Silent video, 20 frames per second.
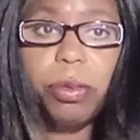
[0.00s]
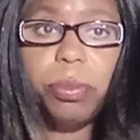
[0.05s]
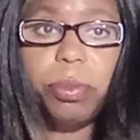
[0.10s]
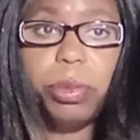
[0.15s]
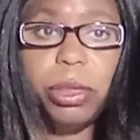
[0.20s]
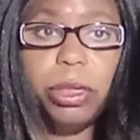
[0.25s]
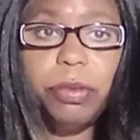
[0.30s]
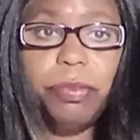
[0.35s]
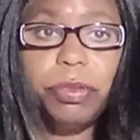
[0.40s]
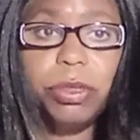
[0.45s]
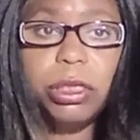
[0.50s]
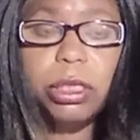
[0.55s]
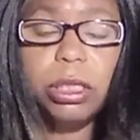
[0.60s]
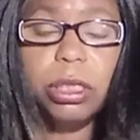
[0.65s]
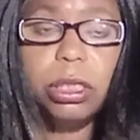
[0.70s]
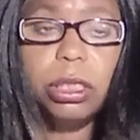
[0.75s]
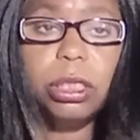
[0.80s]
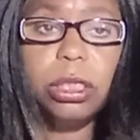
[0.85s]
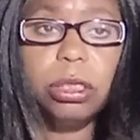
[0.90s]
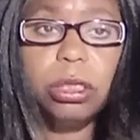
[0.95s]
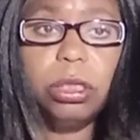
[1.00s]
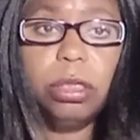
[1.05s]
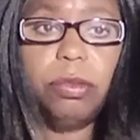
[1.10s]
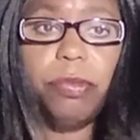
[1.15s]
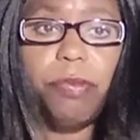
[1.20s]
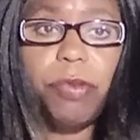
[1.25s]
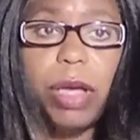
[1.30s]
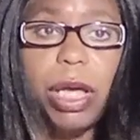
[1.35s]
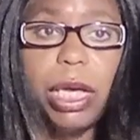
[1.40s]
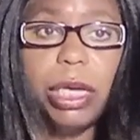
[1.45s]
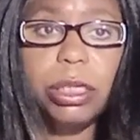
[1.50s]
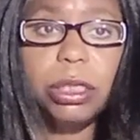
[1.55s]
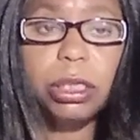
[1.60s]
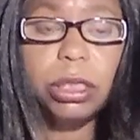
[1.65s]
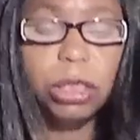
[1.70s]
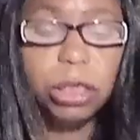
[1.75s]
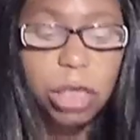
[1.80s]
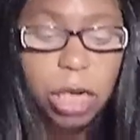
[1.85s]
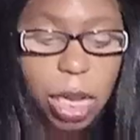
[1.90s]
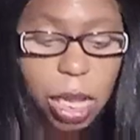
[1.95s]
benefits until you find a
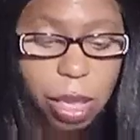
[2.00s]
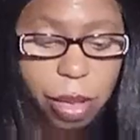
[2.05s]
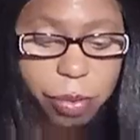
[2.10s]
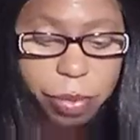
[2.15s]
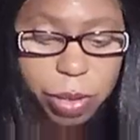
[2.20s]
job.